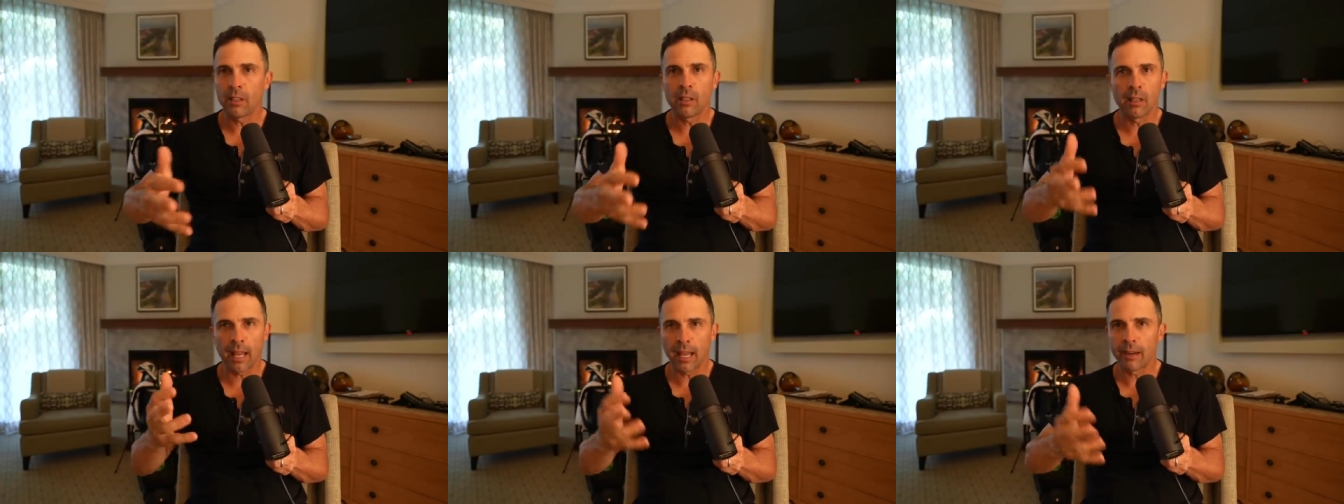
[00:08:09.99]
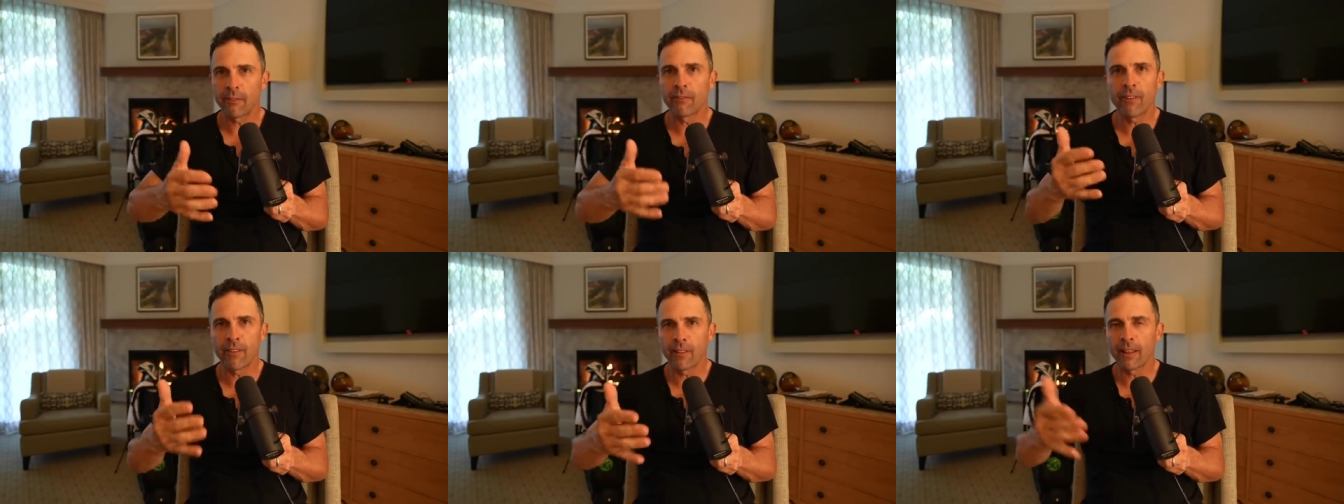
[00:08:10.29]

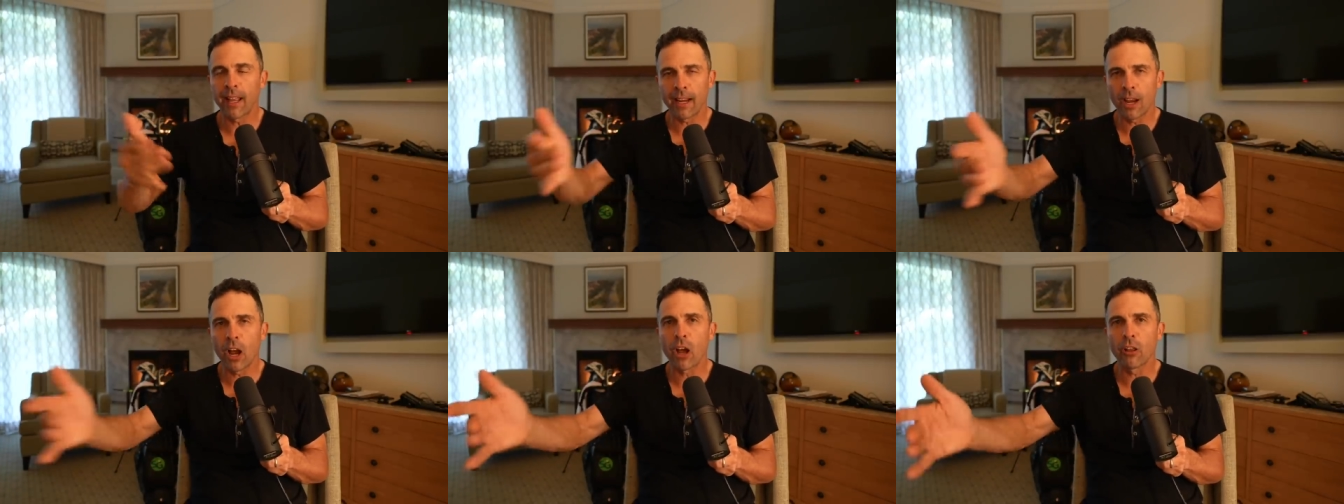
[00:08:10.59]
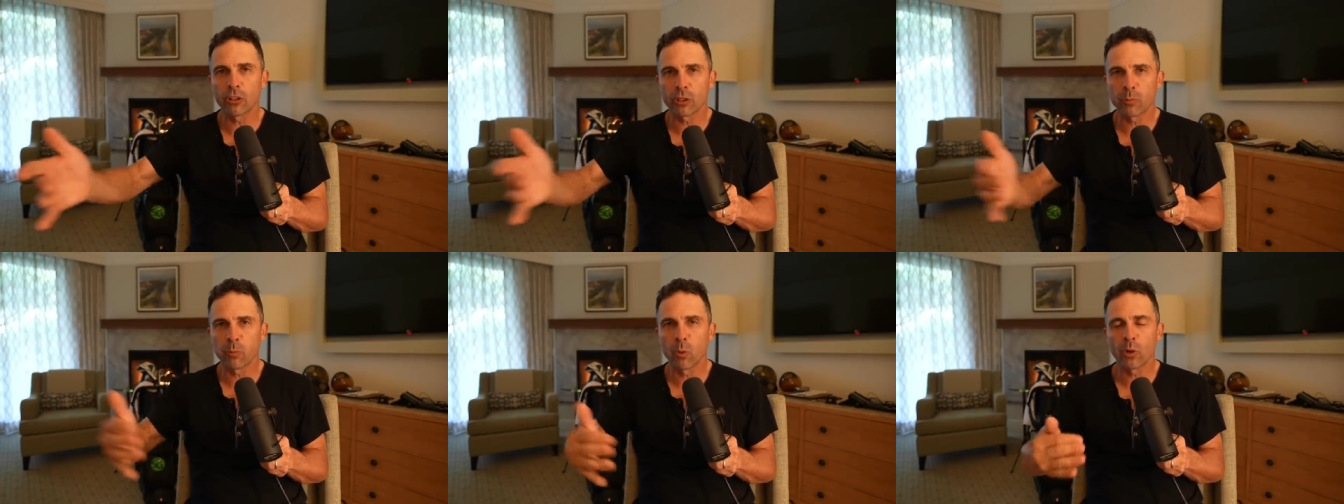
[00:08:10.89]
like, like
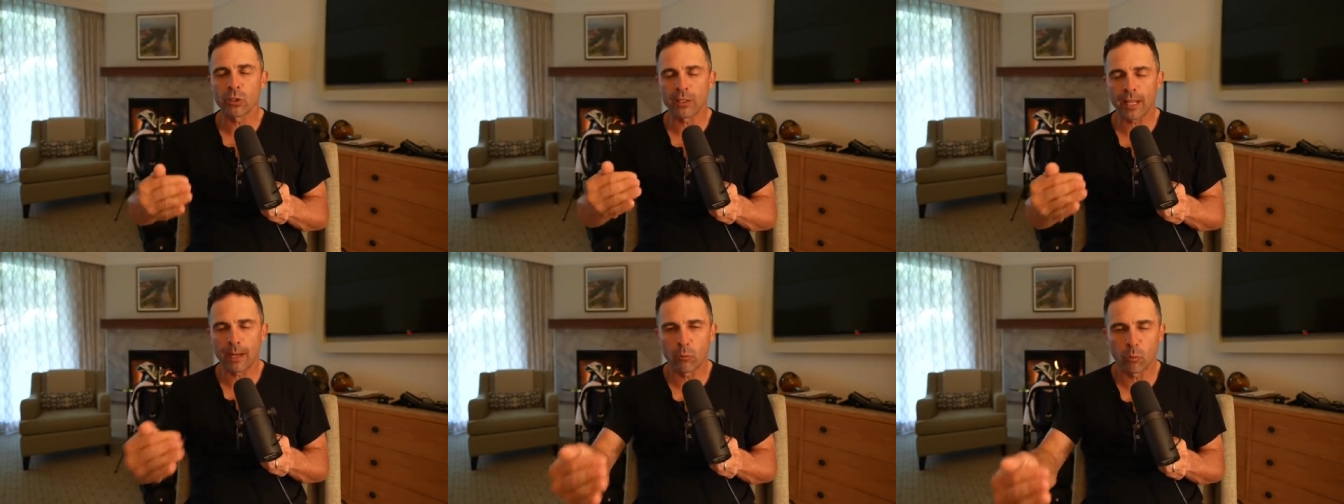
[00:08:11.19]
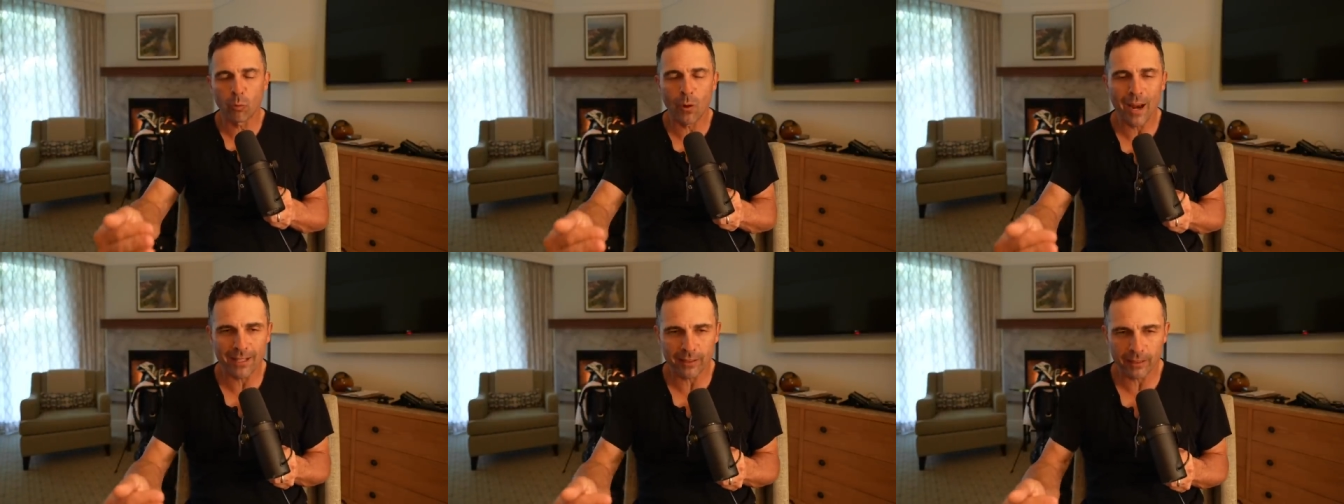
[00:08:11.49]
other sports, like
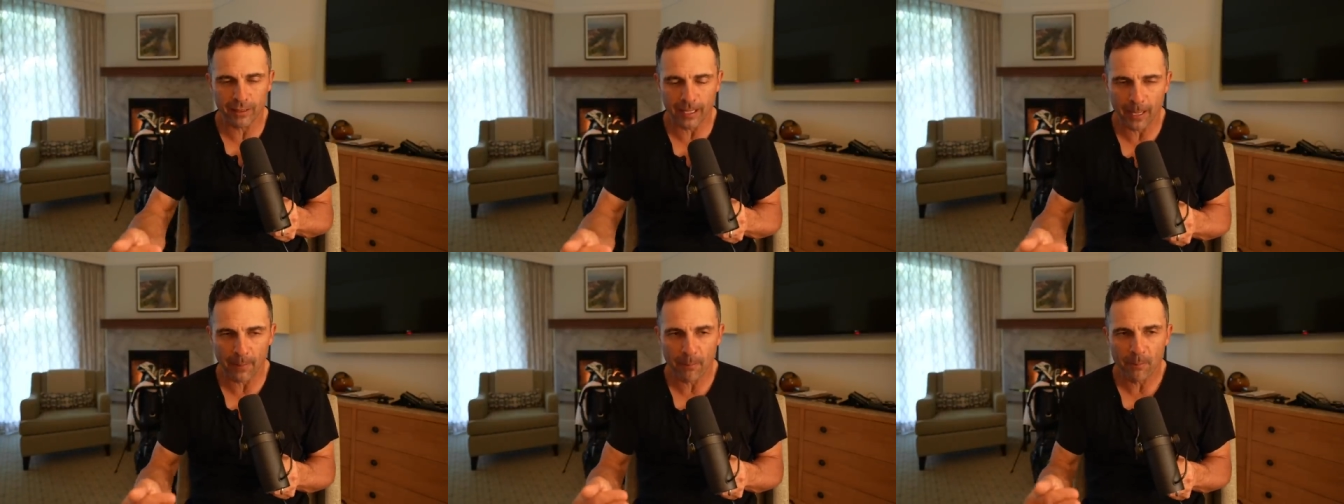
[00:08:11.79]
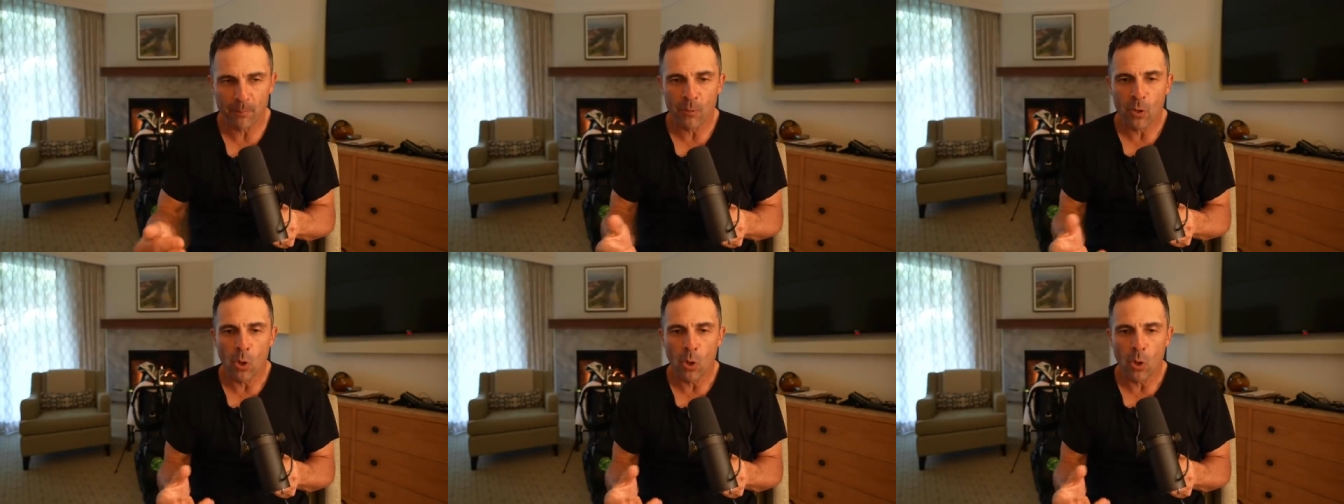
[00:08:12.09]
wrestling.